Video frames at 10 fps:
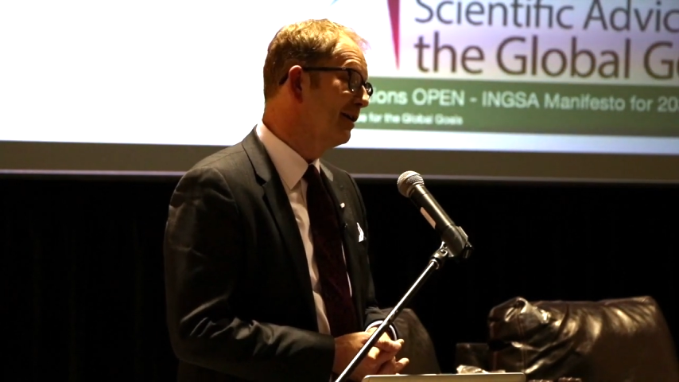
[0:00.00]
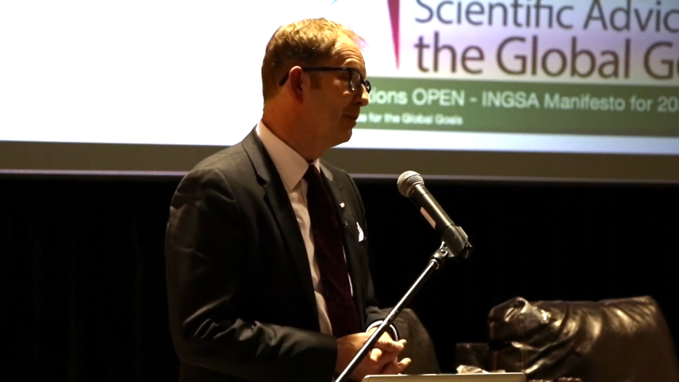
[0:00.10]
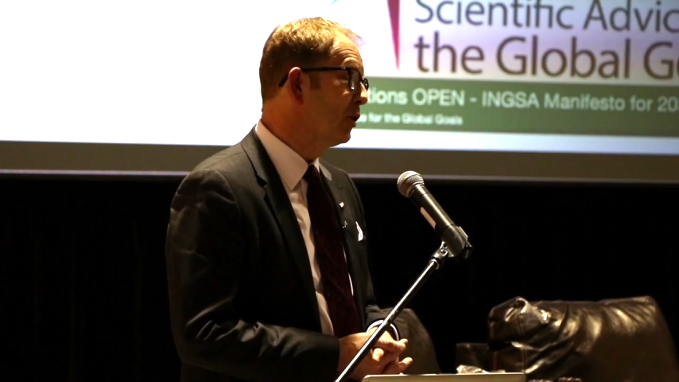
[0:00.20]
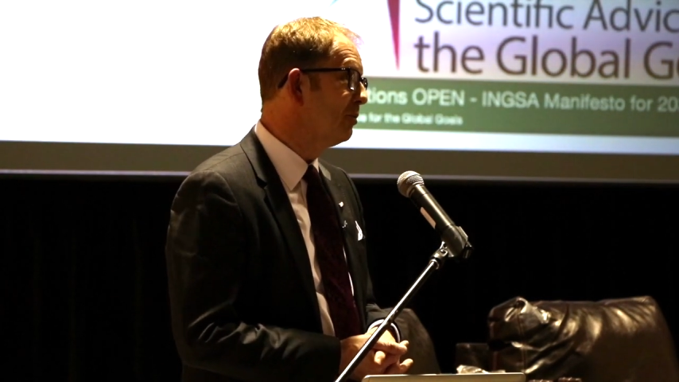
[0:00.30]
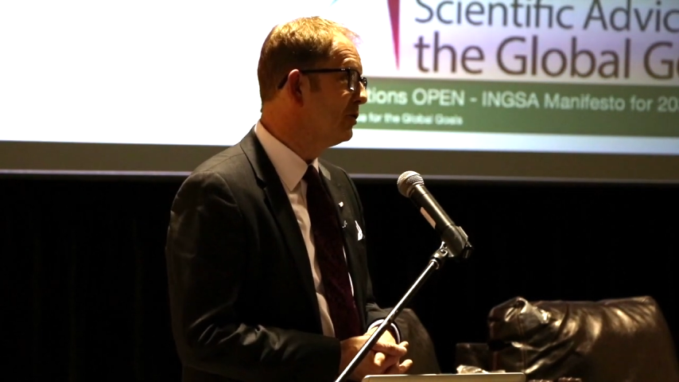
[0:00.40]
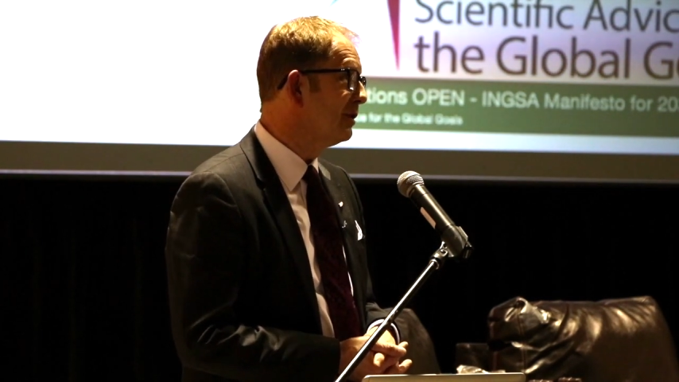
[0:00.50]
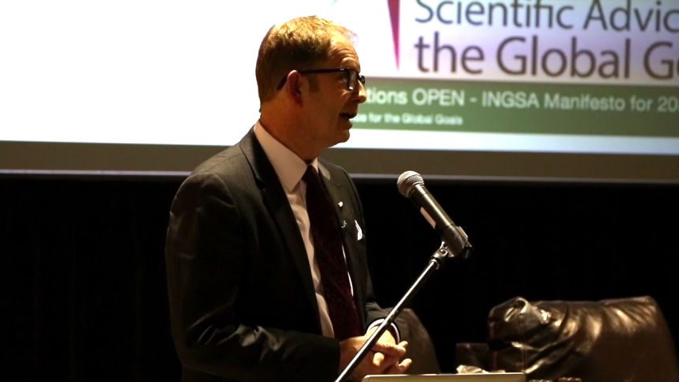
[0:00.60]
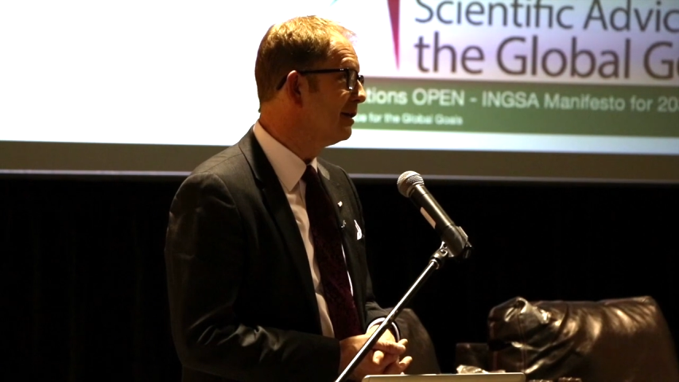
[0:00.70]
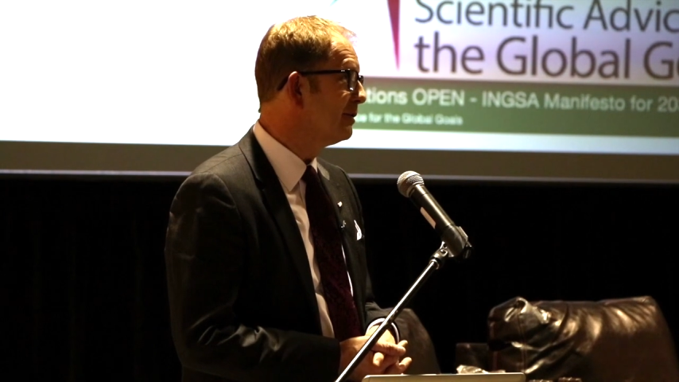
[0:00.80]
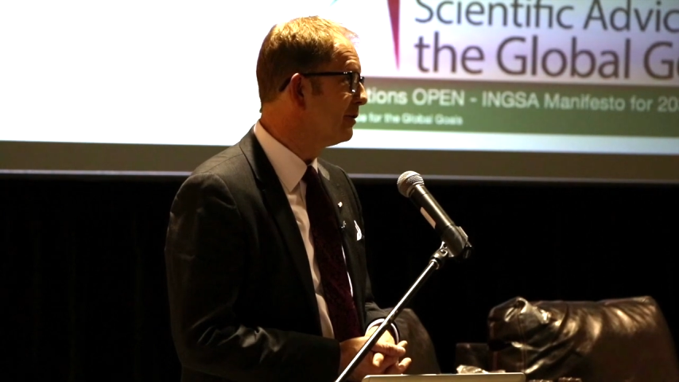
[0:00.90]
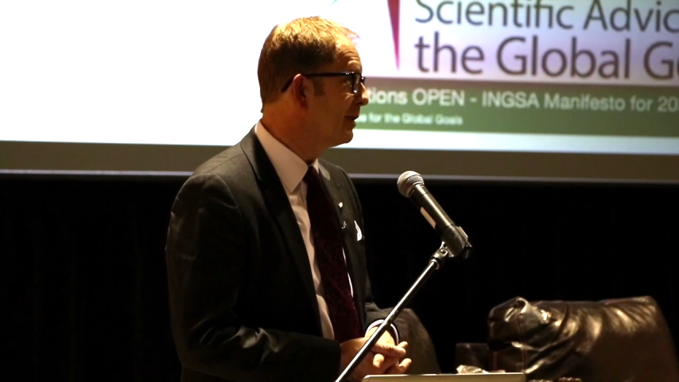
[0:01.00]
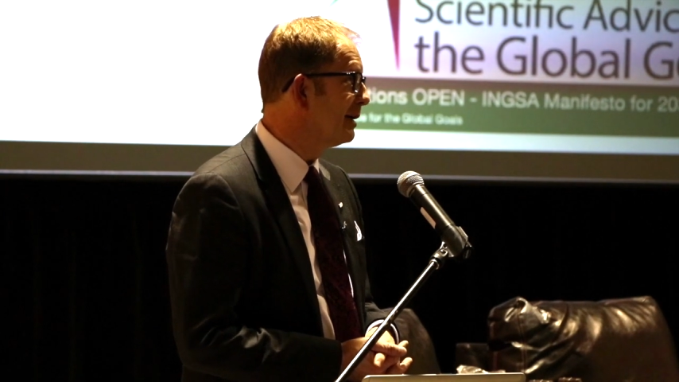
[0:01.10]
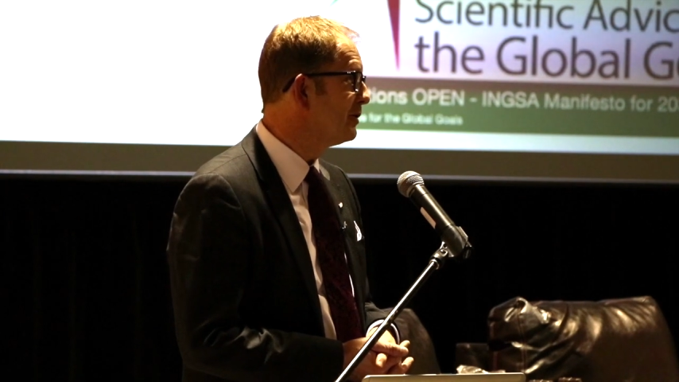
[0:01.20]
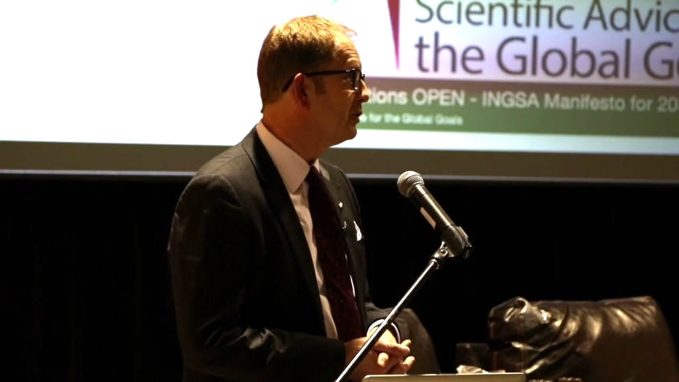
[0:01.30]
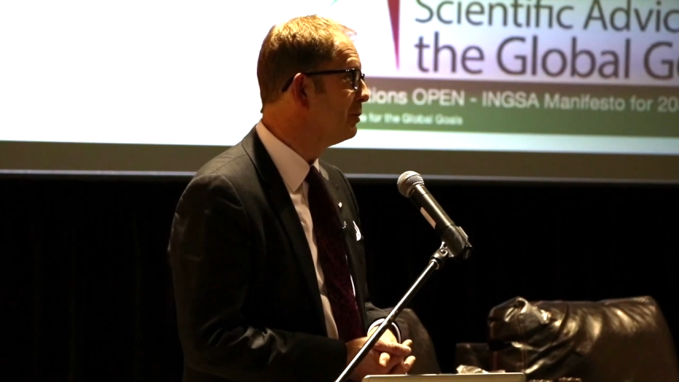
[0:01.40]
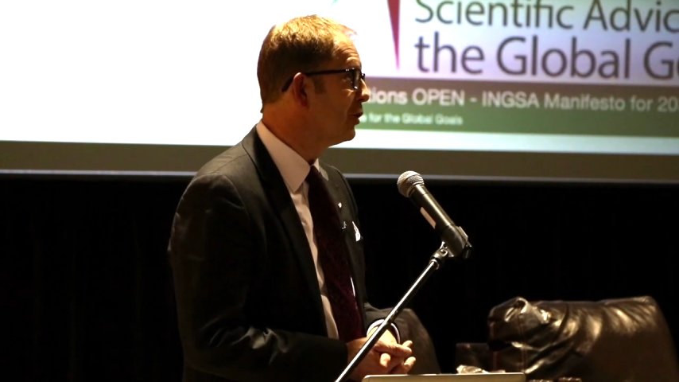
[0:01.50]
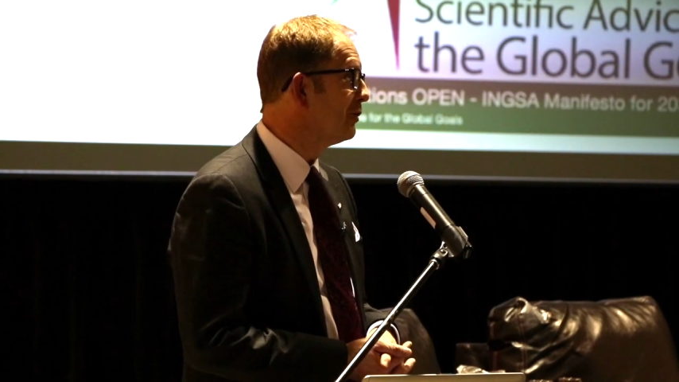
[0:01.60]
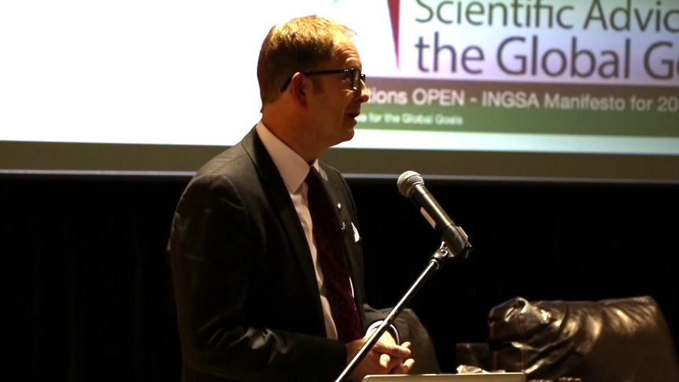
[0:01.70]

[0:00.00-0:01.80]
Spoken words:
come home tonight or write tomorrow,